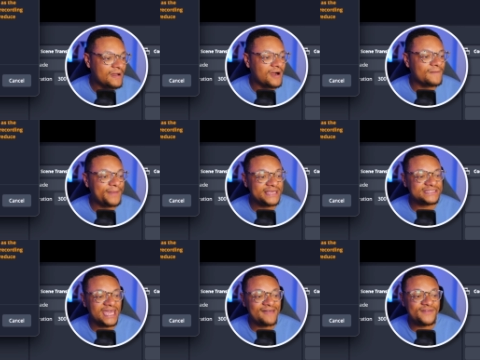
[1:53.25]
Our base
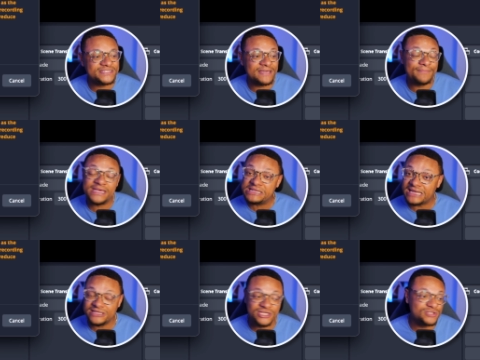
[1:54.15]
canvas can be
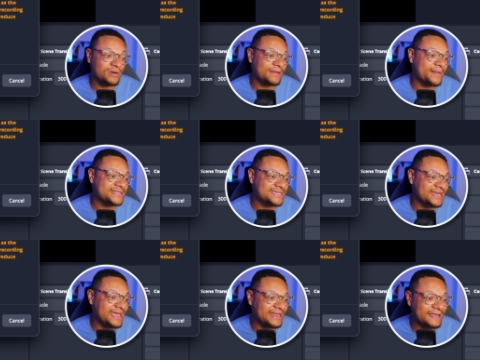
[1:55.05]
1920 by
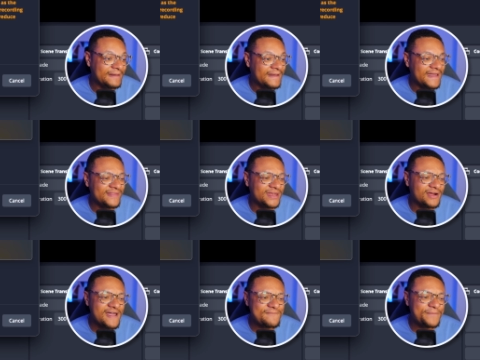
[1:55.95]
1080, and then
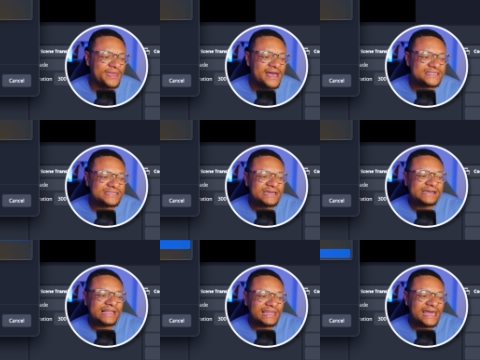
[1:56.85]
our FPS,
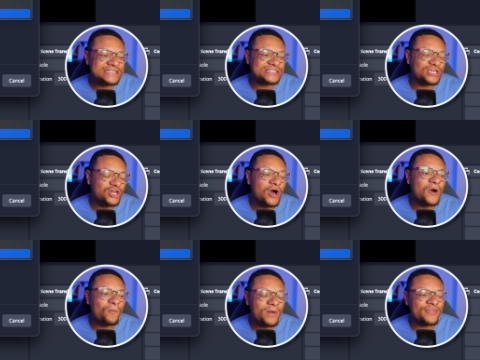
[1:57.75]
let's
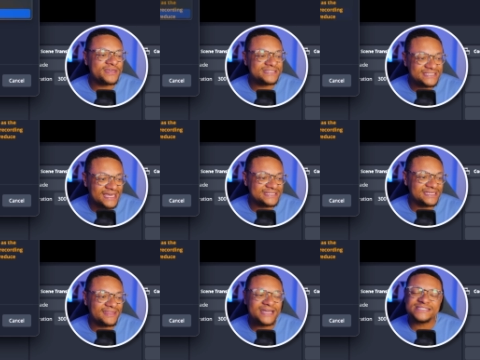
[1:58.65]
go with
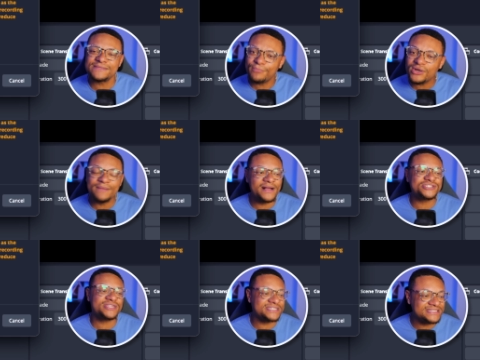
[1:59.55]
60. That's pretty
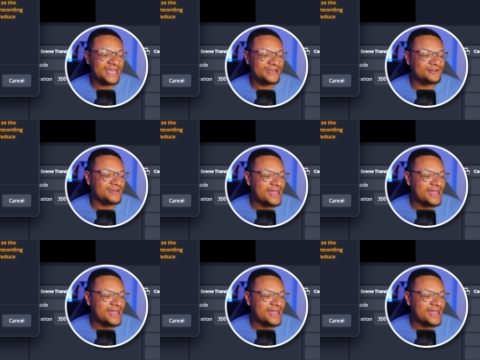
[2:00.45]
much the standard